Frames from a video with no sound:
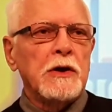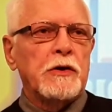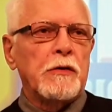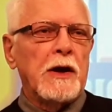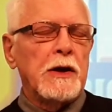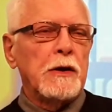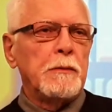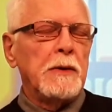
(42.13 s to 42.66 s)

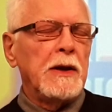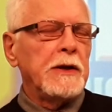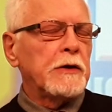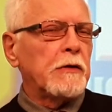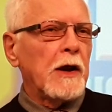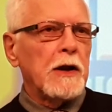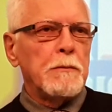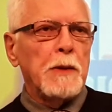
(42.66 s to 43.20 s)

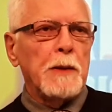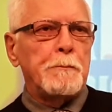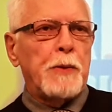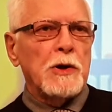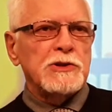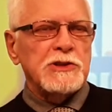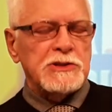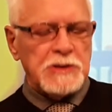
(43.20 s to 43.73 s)
incredibly
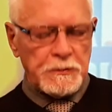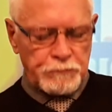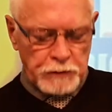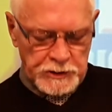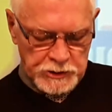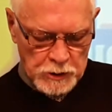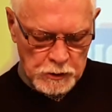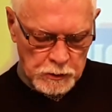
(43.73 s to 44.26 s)
positive
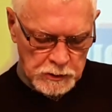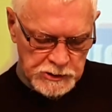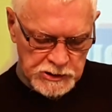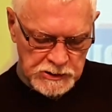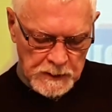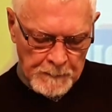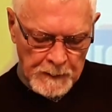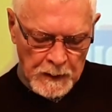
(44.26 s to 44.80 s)
results.